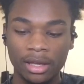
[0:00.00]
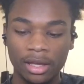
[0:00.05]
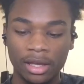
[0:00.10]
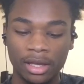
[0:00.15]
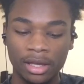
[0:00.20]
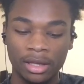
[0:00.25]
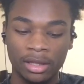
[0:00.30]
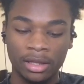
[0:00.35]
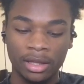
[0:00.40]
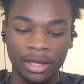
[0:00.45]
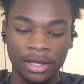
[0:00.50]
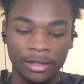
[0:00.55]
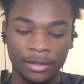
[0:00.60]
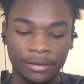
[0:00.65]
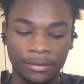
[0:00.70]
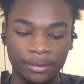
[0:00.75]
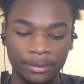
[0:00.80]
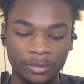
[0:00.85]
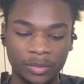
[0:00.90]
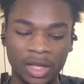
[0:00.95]
and
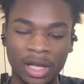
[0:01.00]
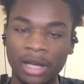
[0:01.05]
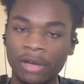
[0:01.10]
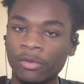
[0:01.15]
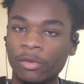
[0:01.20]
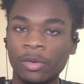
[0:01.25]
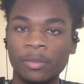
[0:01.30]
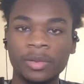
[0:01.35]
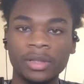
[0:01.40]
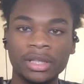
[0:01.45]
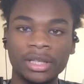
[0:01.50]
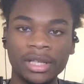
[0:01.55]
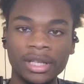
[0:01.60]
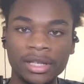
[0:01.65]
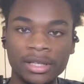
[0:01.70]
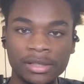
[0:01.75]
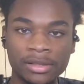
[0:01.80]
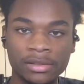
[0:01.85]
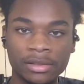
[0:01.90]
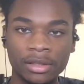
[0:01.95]
like not everyone
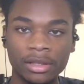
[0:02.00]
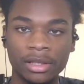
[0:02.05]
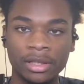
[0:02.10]
believes